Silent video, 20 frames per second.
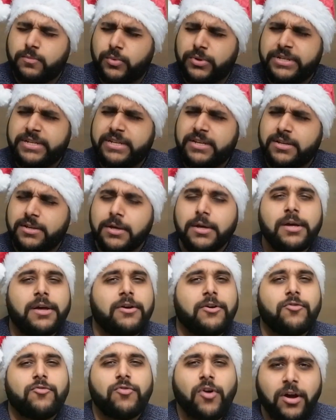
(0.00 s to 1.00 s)
Woody?
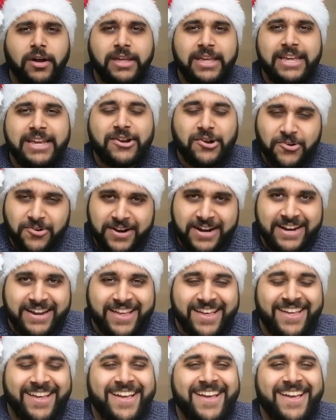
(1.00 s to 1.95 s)
Rocky Creek.